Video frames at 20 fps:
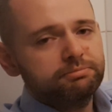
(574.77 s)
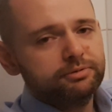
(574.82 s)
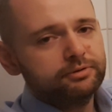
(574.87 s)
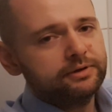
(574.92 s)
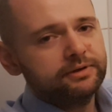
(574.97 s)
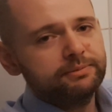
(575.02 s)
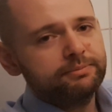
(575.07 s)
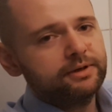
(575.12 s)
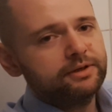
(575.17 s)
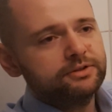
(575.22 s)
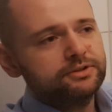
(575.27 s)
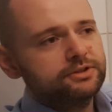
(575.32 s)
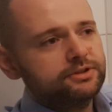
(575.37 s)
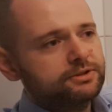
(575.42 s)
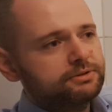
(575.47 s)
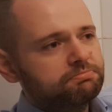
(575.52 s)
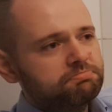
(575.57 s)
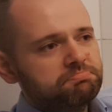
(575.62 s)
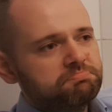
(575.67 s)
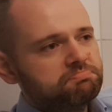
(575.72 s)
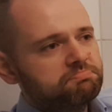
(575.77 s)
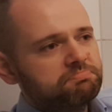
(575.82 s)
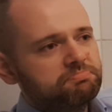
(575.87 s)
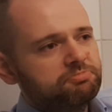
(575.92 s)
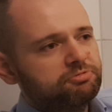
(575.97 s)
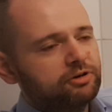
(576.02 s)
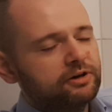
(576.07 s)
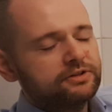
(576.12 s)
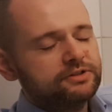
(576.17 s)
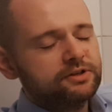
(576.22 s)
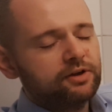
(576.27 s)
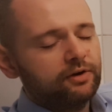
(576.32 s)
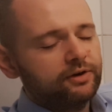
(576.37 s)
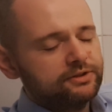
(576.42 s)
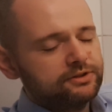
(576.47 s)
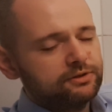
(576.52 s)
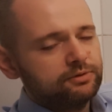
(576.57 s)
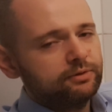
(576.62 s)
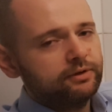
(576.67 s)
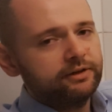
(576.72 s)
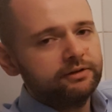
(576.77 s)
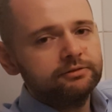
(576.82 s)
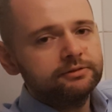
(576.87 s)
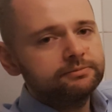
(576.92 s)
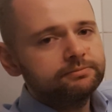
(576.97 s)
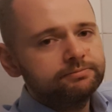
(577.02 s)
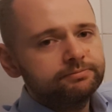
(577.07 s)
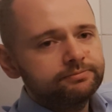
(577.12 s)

pretty much for as long as you live,